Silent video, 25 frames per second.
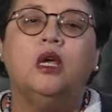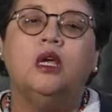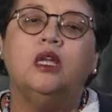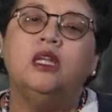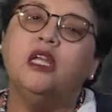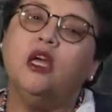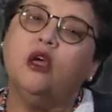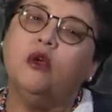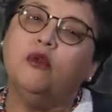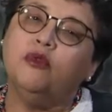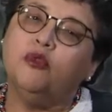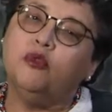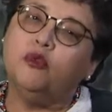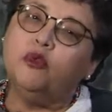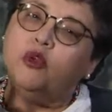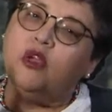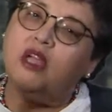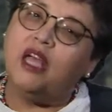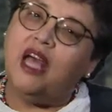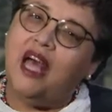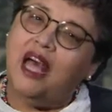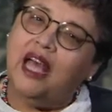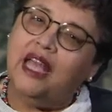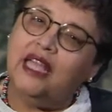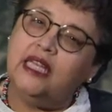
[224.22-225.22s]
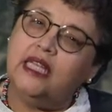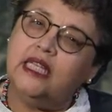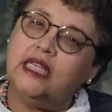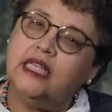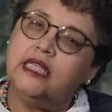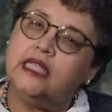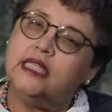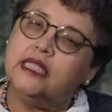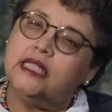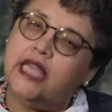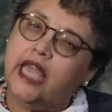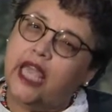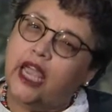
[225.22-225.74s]
Now, through
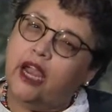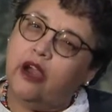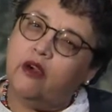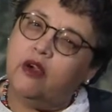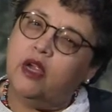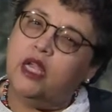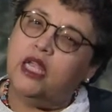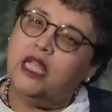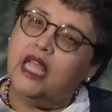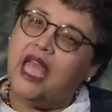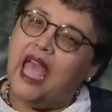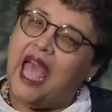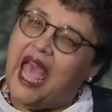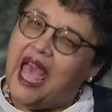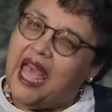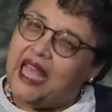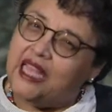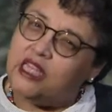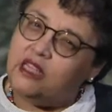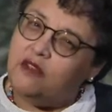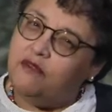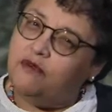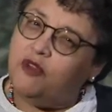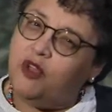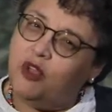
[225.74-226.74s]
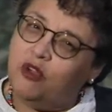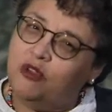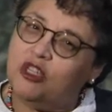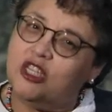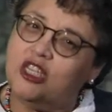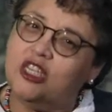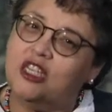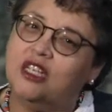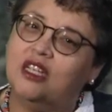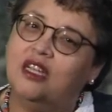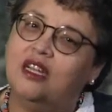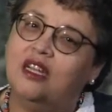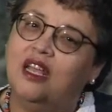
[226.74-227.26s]
kindness, caring, and
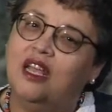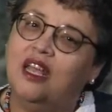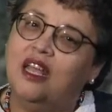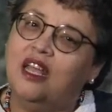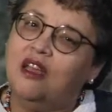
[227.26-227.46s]
devotion,